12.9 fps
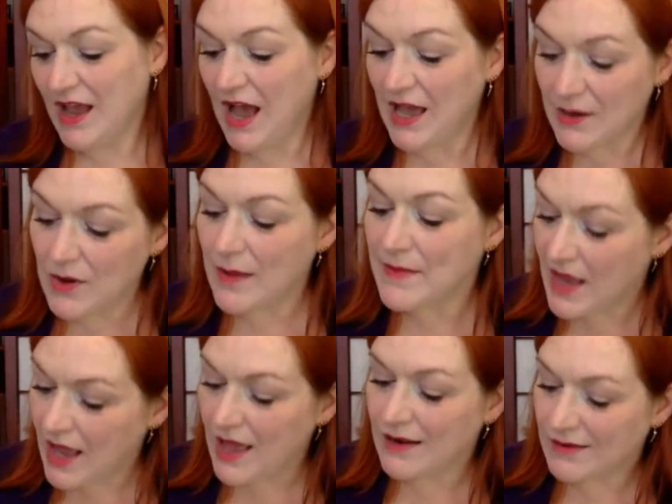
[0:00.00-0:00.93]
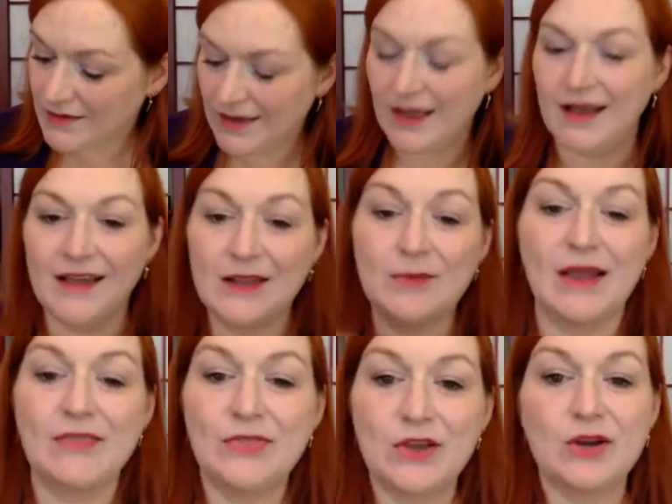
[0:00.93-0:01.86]
I don't, I mean, uh, yeah.
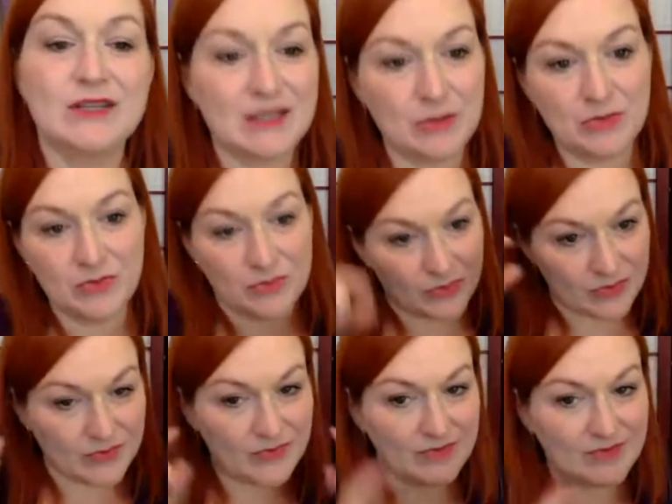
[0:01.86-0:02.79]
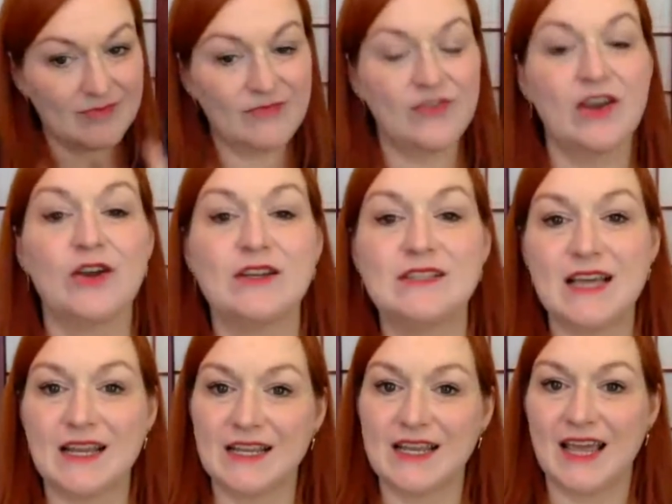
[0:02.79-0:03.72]
Anyway, there are some very
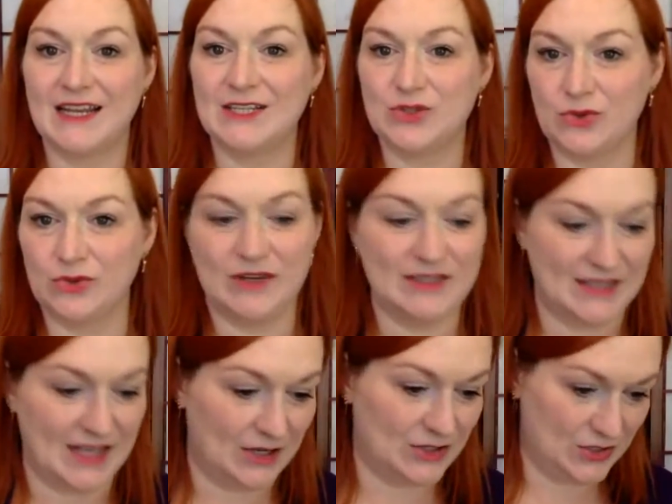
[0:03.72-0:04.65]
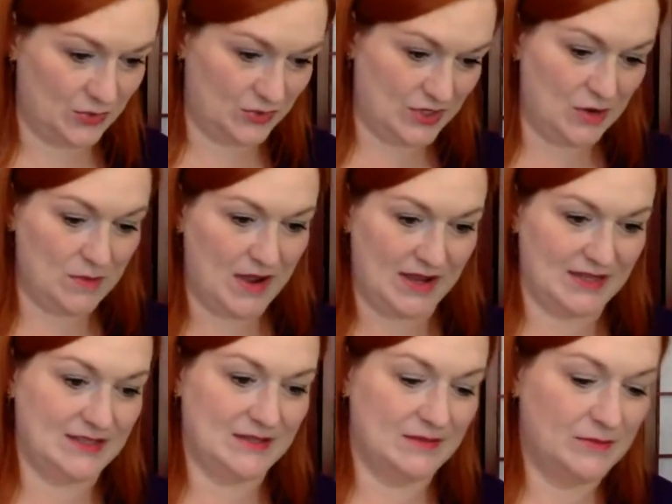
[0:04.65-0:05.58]
dedicated jewelry sellers who don't
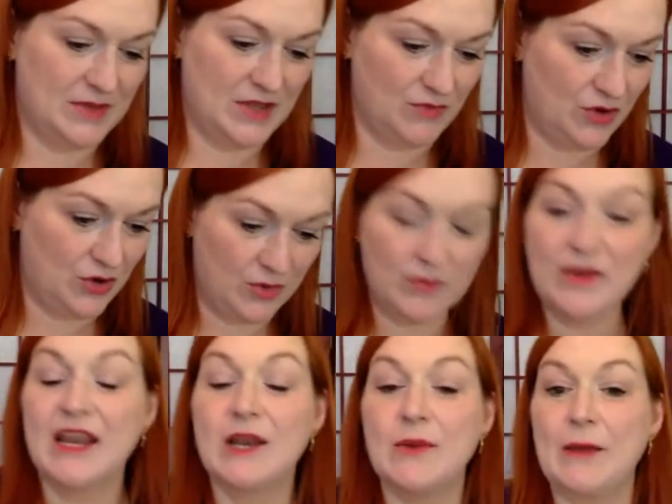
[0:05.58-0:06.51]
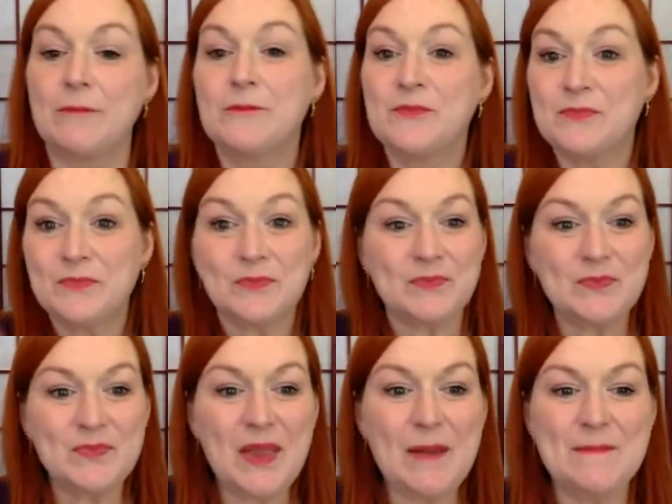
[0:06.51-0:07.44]
mind being rude. But anyway,
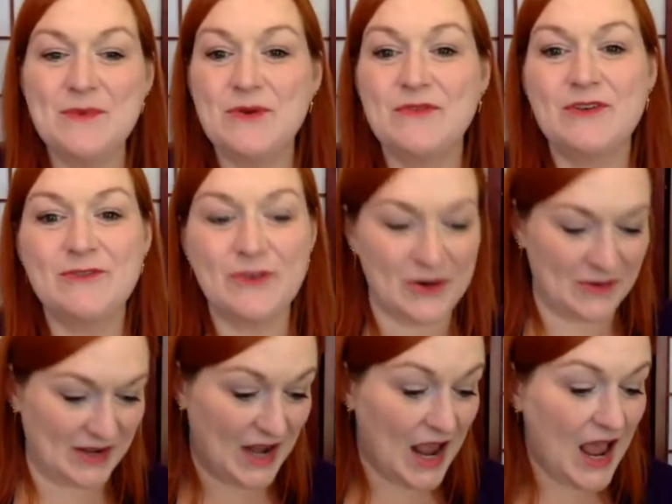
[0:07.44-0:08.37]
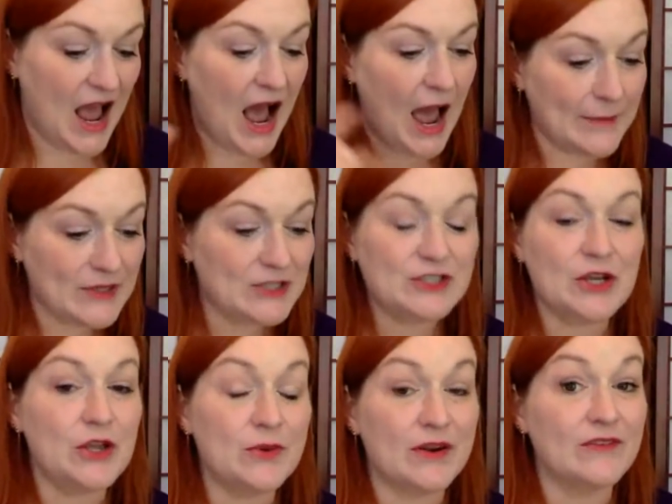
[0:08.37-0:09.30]
moving forward, I'm going to show
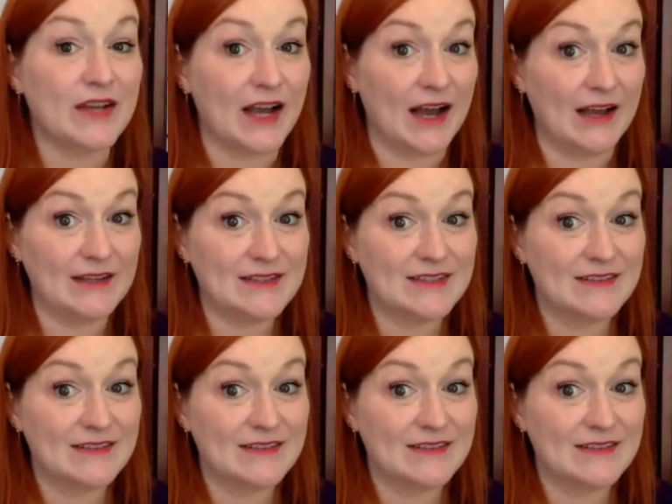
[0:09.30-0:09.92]
you what I've got,